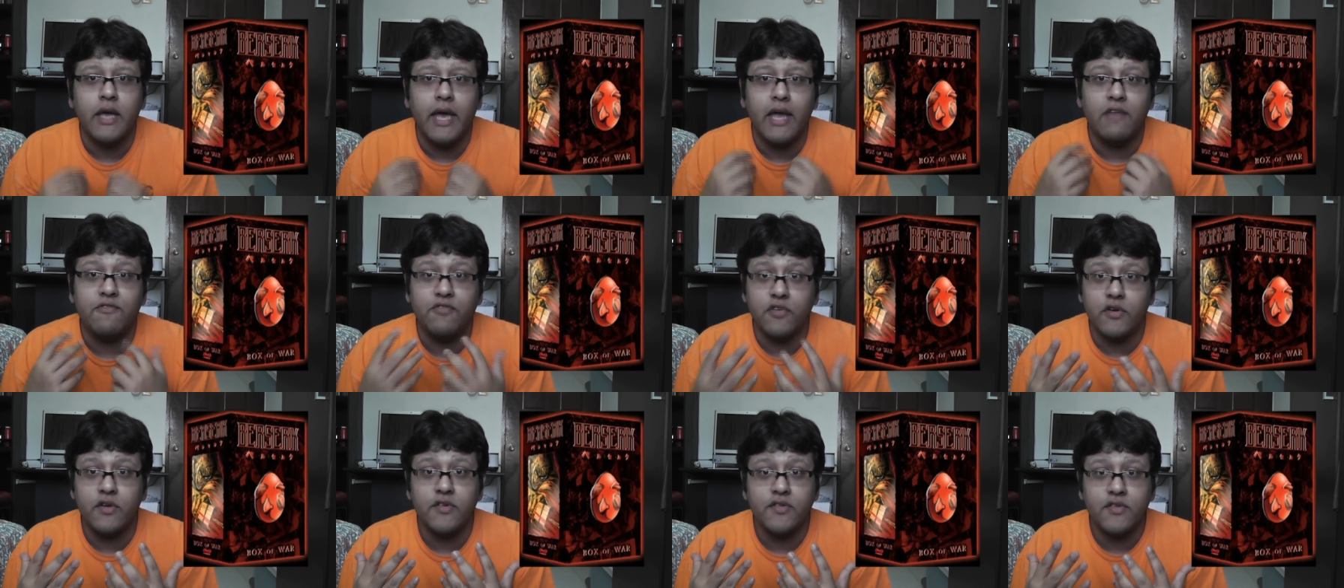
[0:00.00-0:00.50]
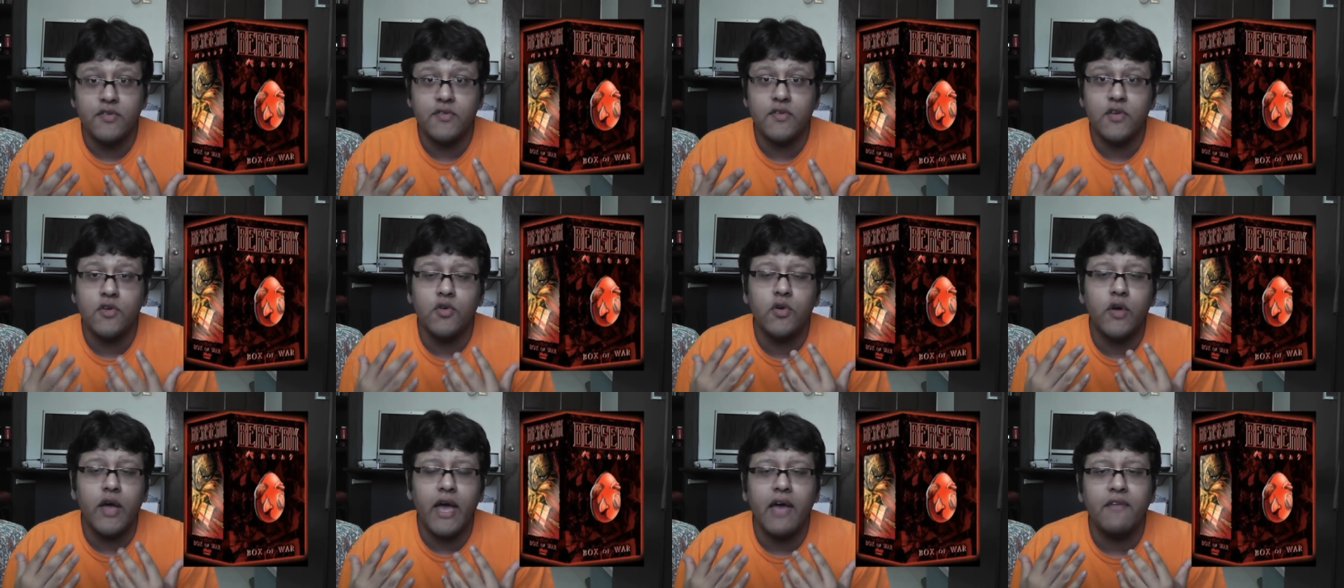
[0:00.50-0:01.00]
And for those of
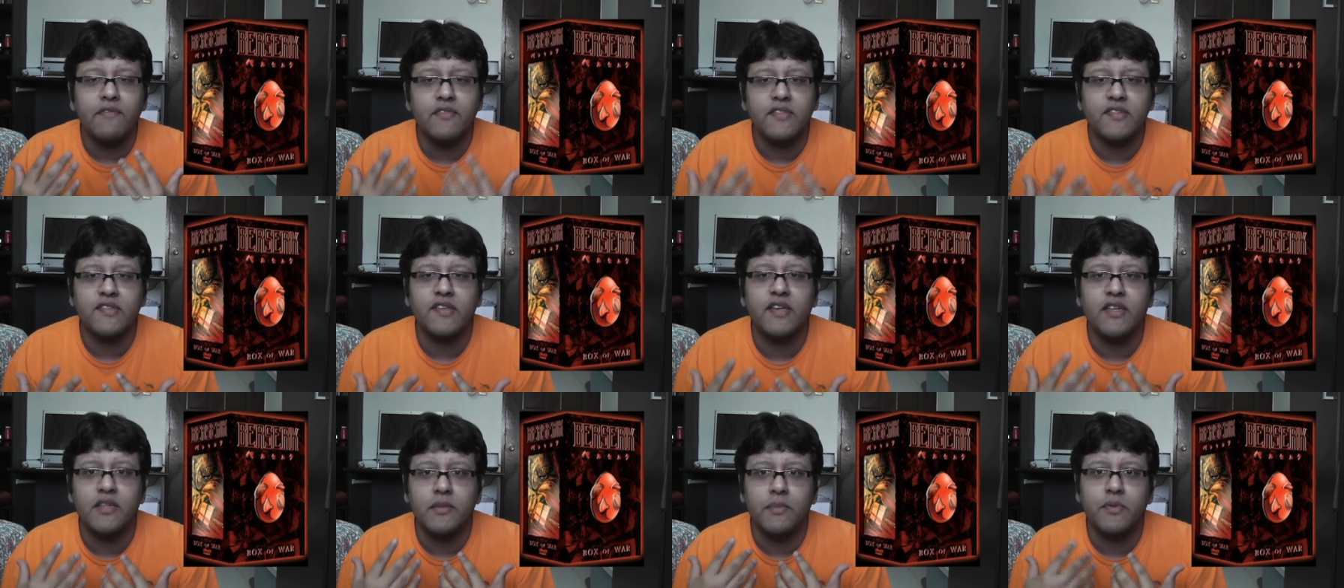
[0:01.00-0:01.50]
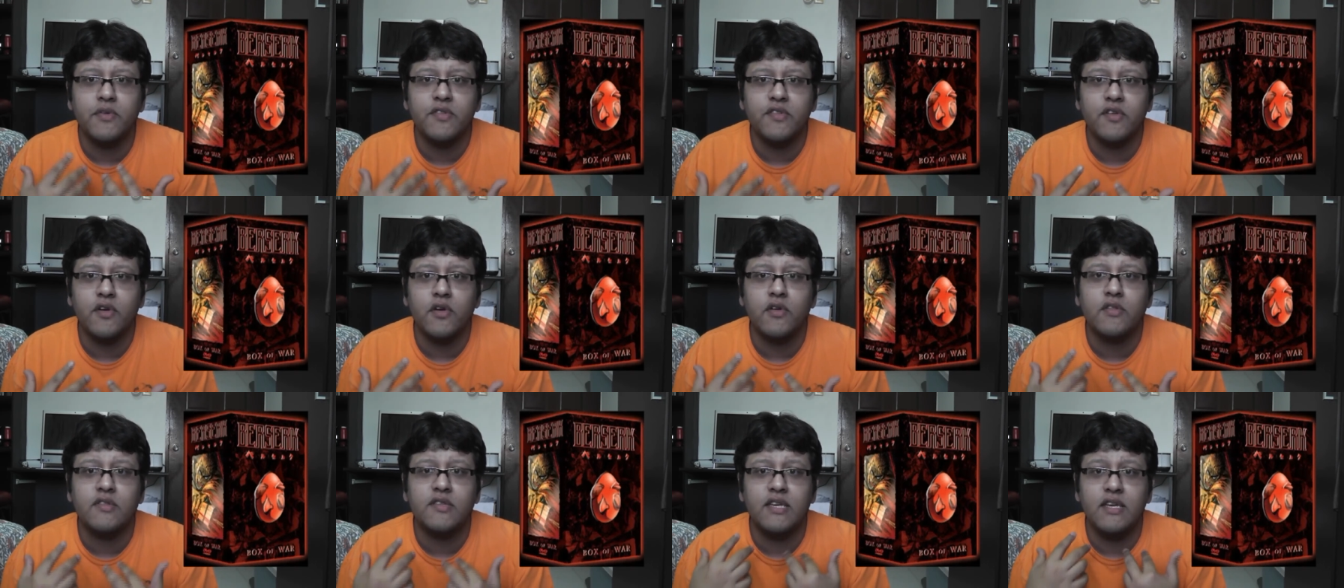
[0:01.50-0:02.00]
you who haven't seen the
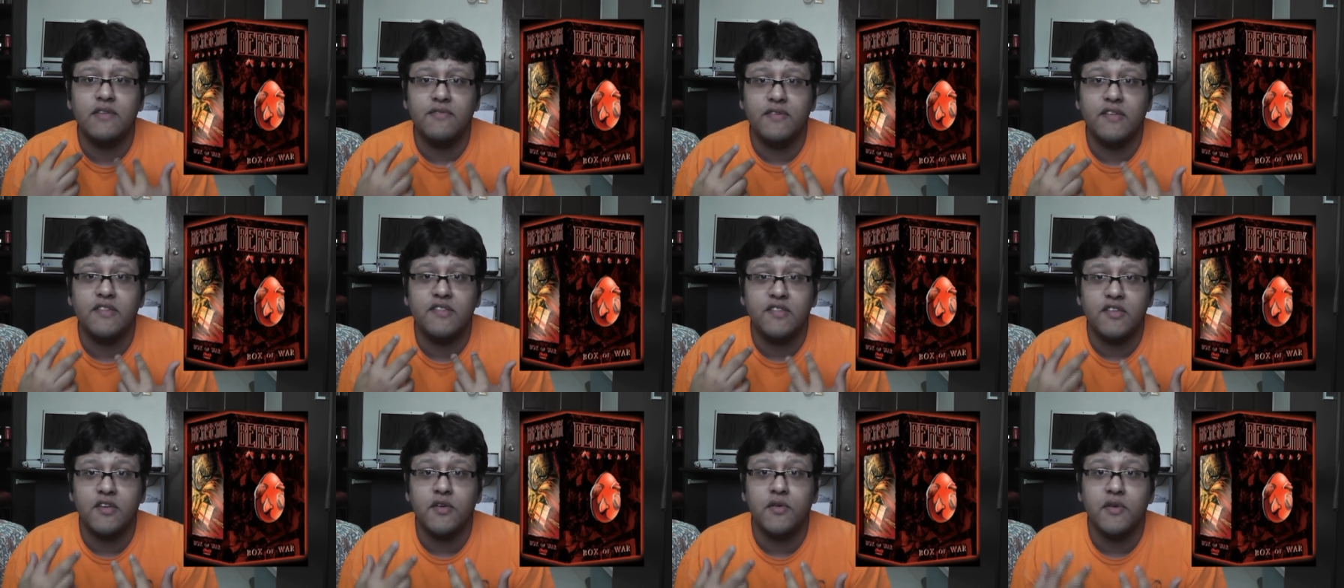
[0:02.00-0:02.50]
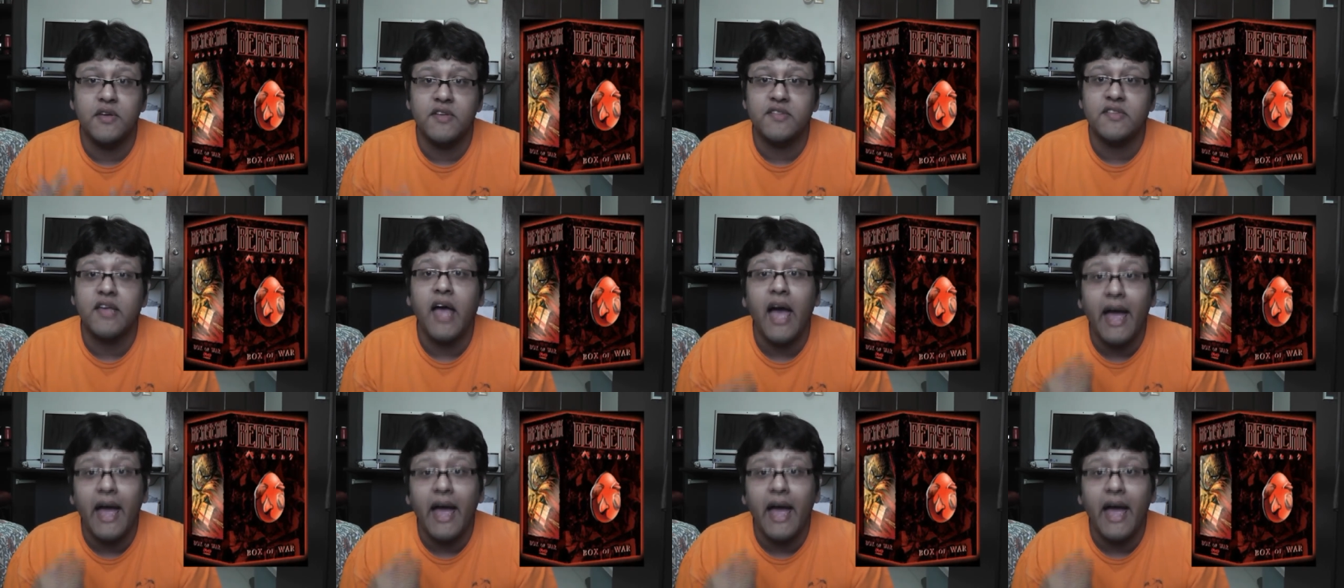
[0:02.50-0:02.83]
Berserk TV series,